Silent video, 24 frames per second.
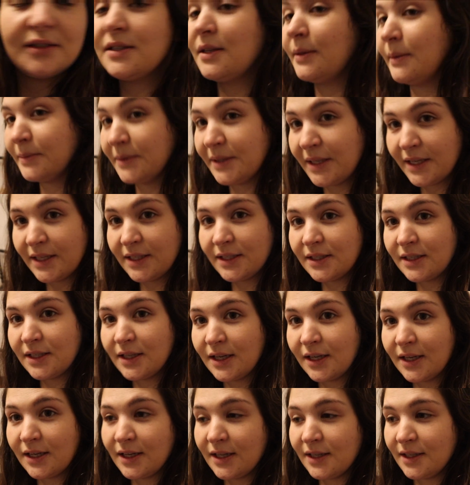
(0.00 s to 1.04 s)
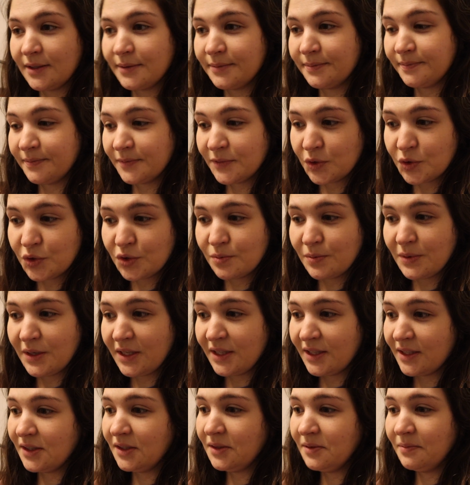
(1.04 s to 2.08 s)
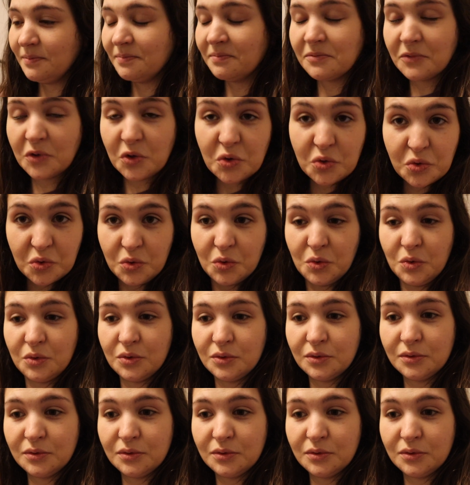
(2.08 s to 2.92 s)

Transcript: Update, social media, who?